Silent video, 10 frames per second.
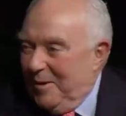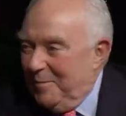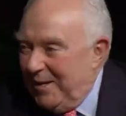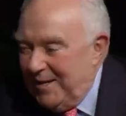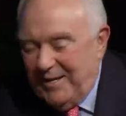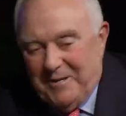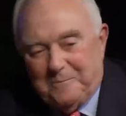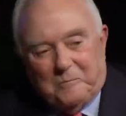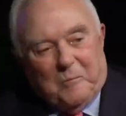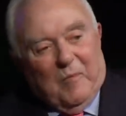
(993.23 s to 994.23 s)
I mean, he
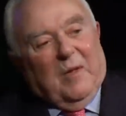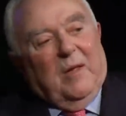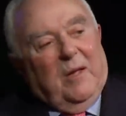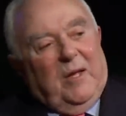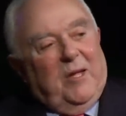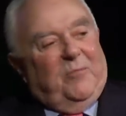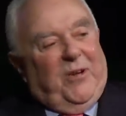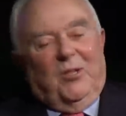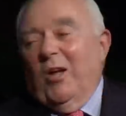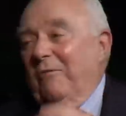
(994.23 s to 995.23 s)
he,
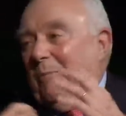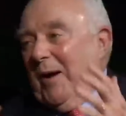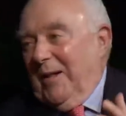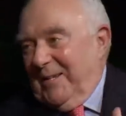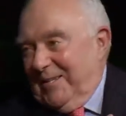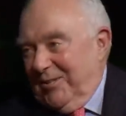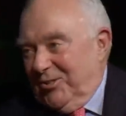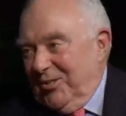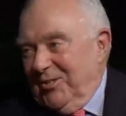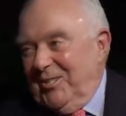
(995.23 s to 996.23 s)
he loved
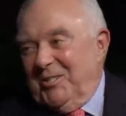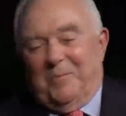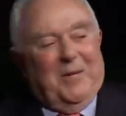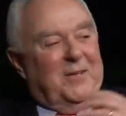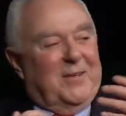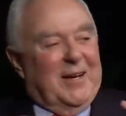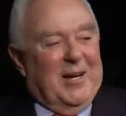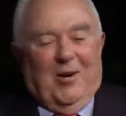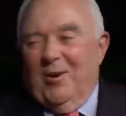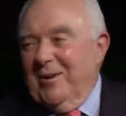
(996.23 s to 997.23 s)
politicians. He spent
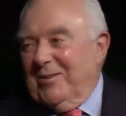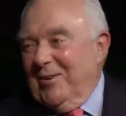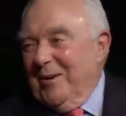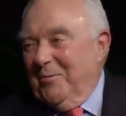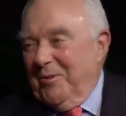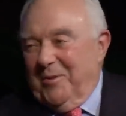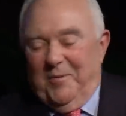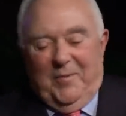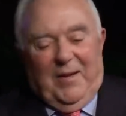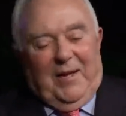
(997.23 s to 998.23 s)
ta- uh, time with them.